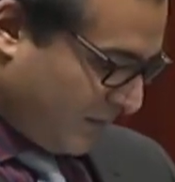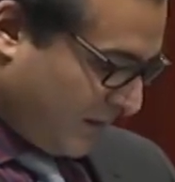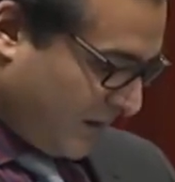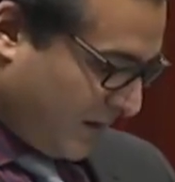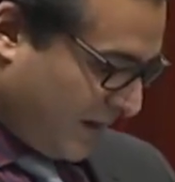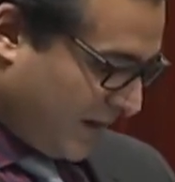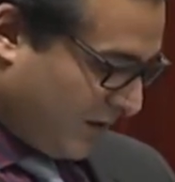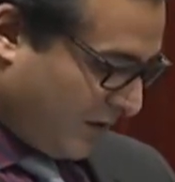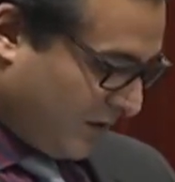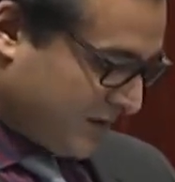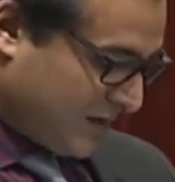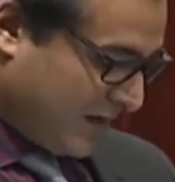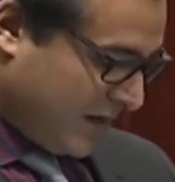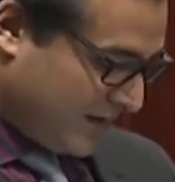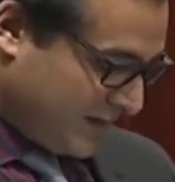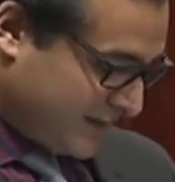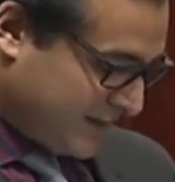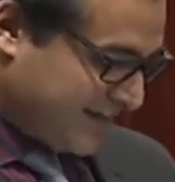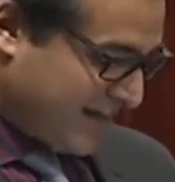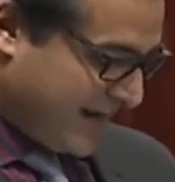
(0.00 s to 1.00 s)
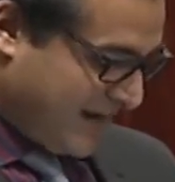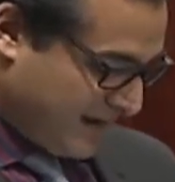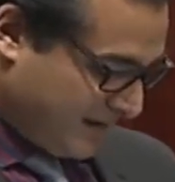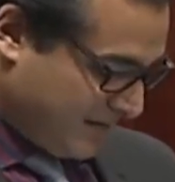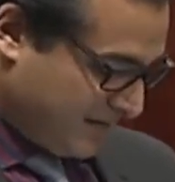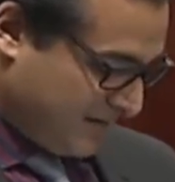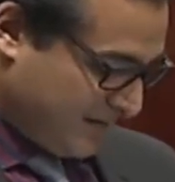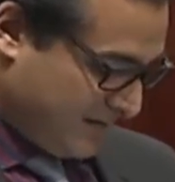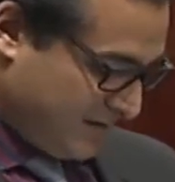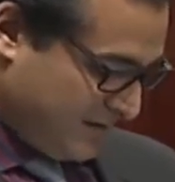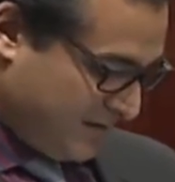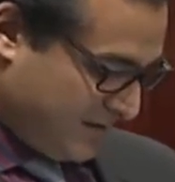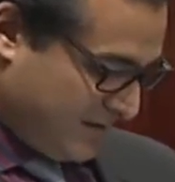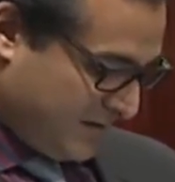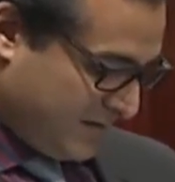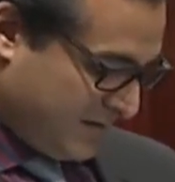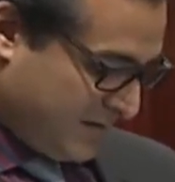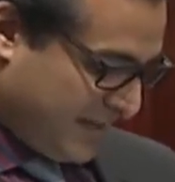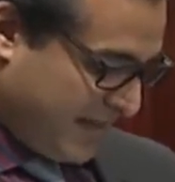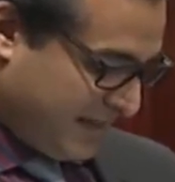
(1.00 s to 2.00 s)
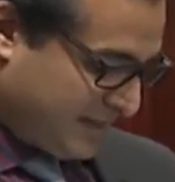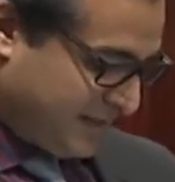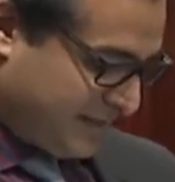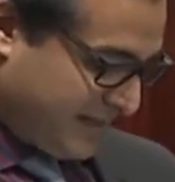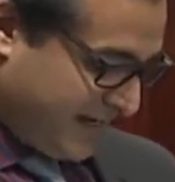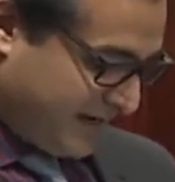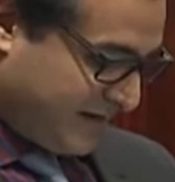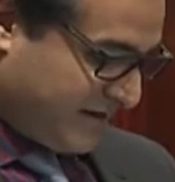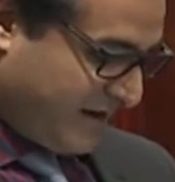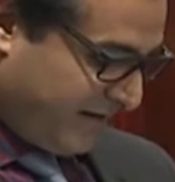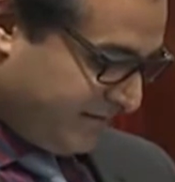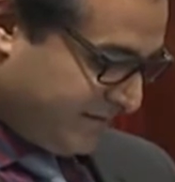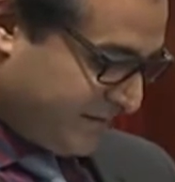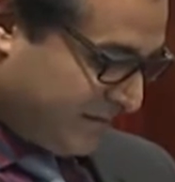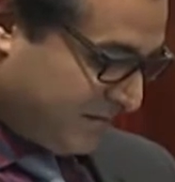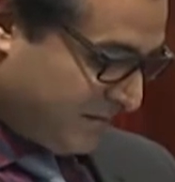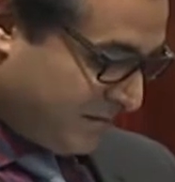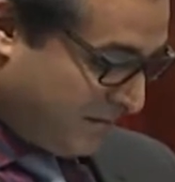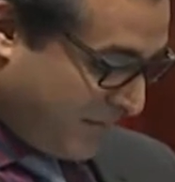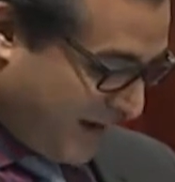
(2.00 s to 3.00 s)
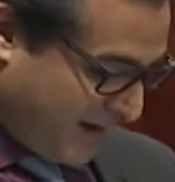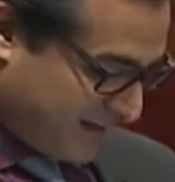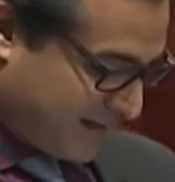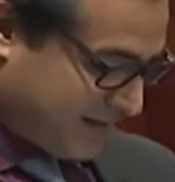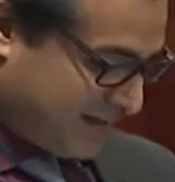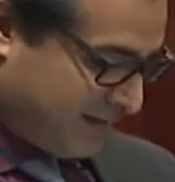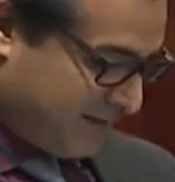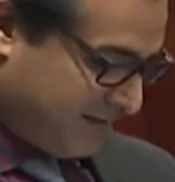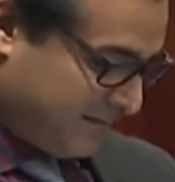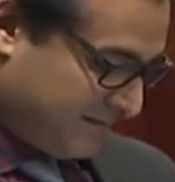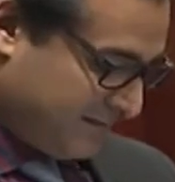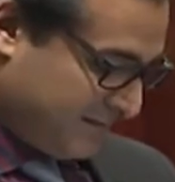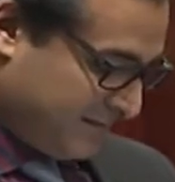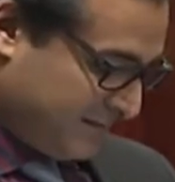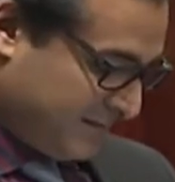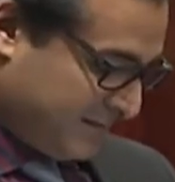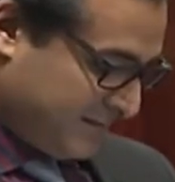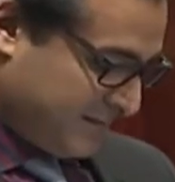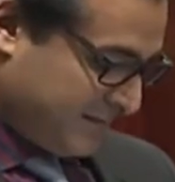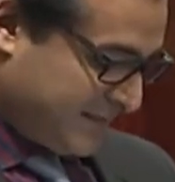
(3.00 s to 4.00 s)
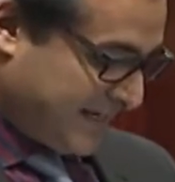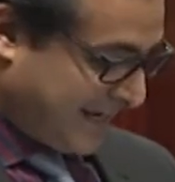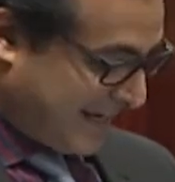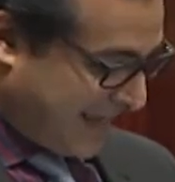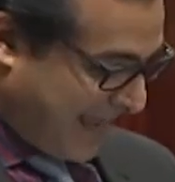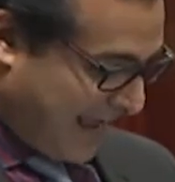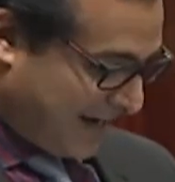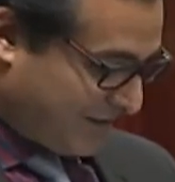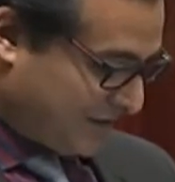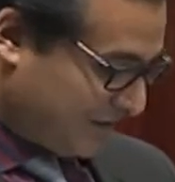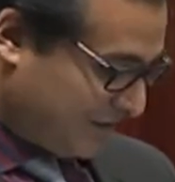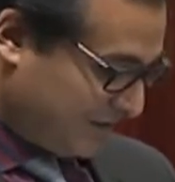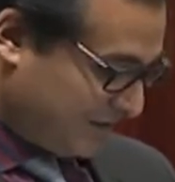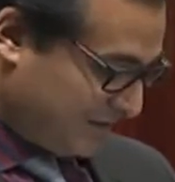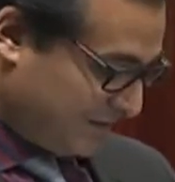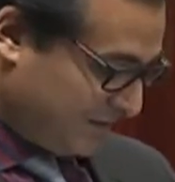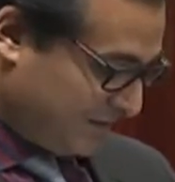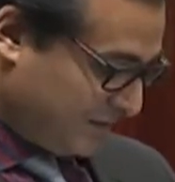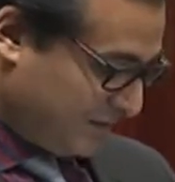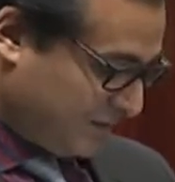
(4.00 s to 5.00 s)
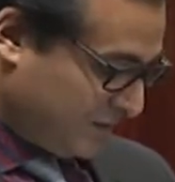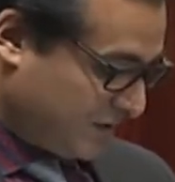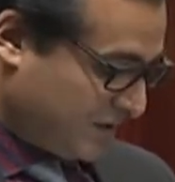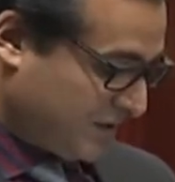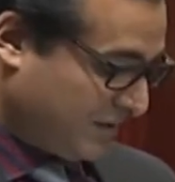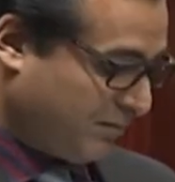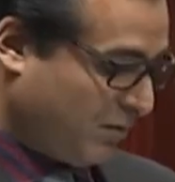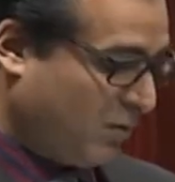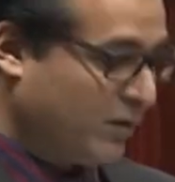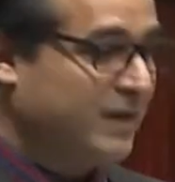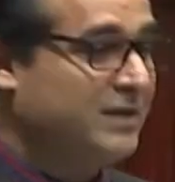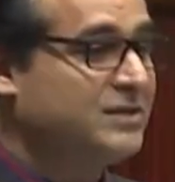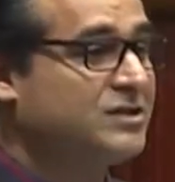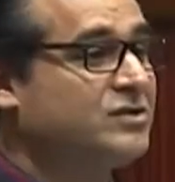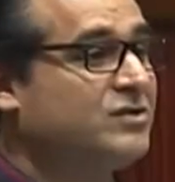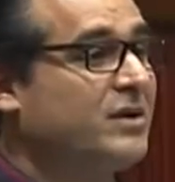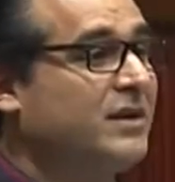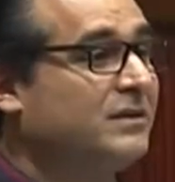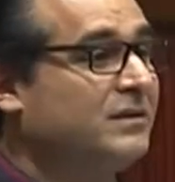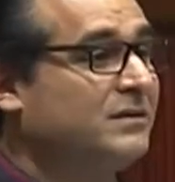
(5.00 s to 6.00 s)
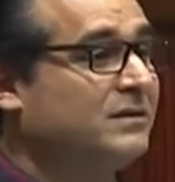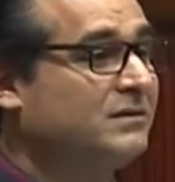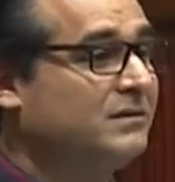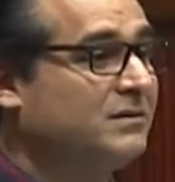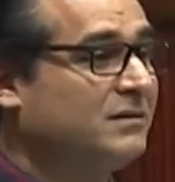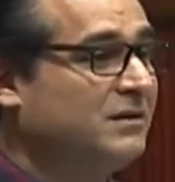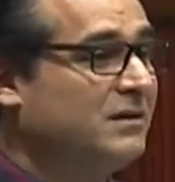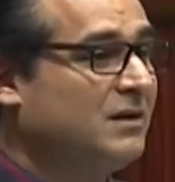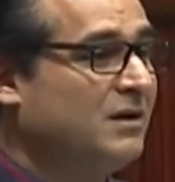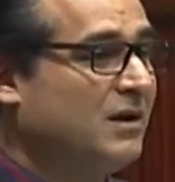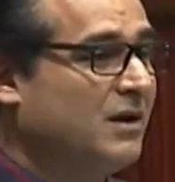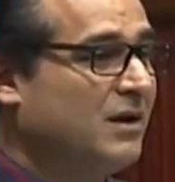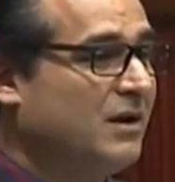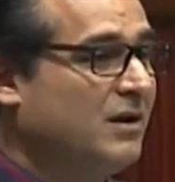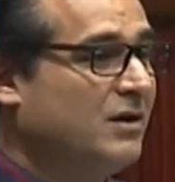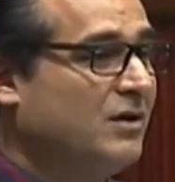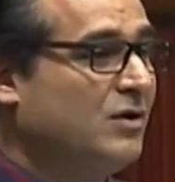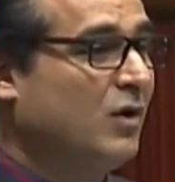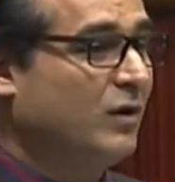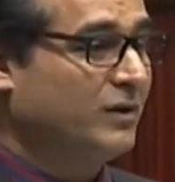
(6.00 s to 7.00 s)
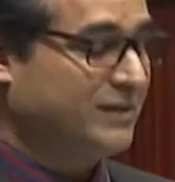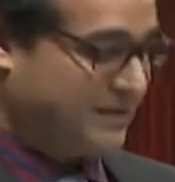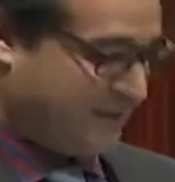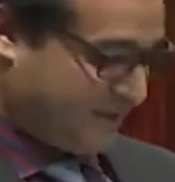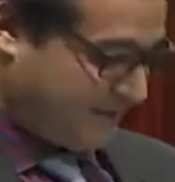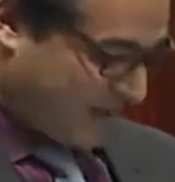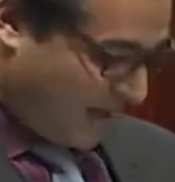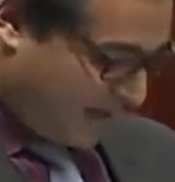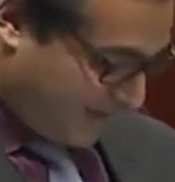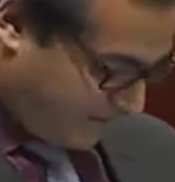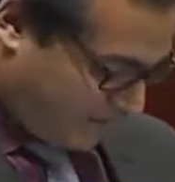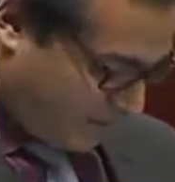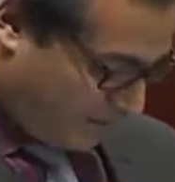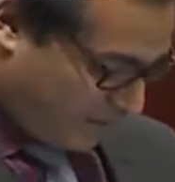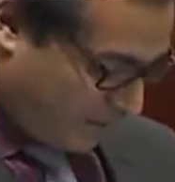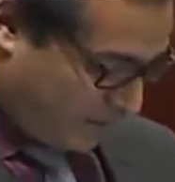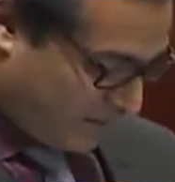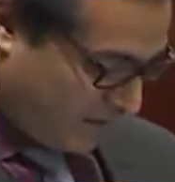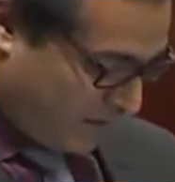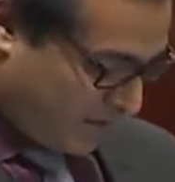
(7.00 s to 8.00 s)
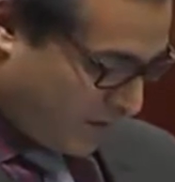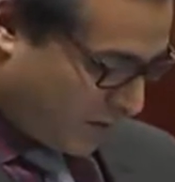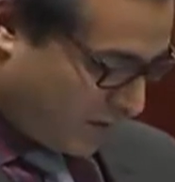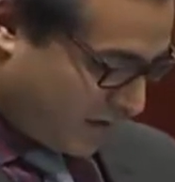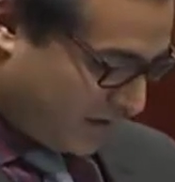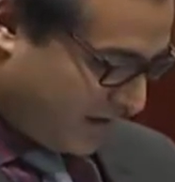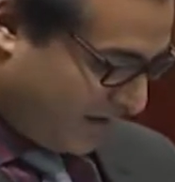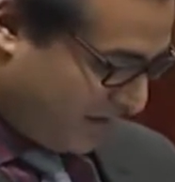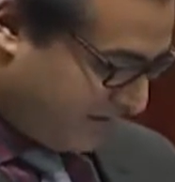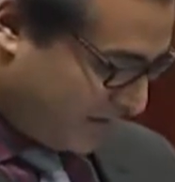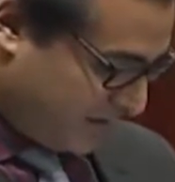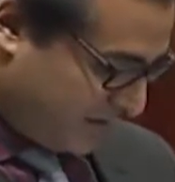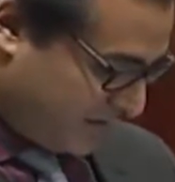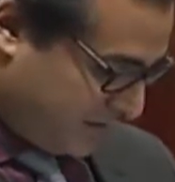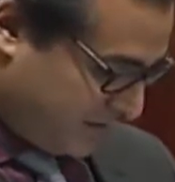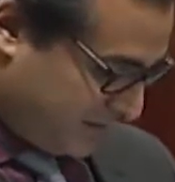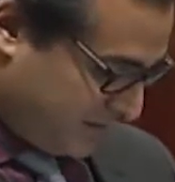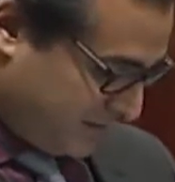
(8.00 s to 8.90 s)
I also understand that state government must take action to support and strengthen, not stifle, local governments.